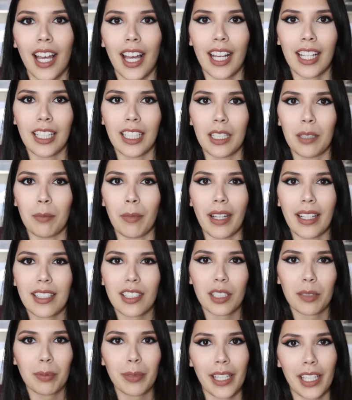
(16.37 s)
I
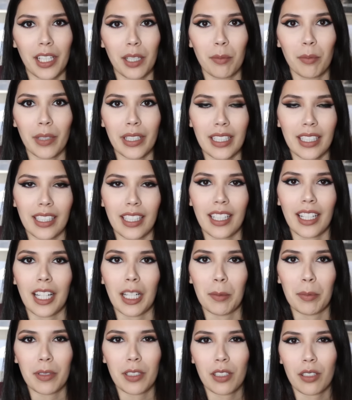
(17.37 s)
still plan on breaking it
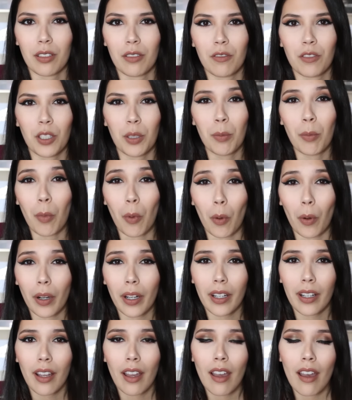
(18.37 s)
up into a few
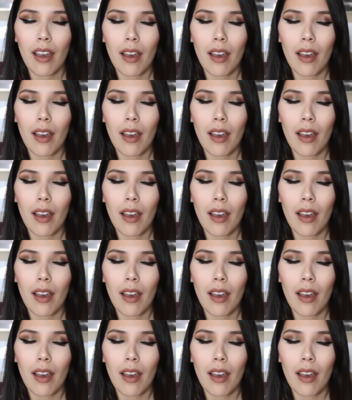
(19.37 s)
more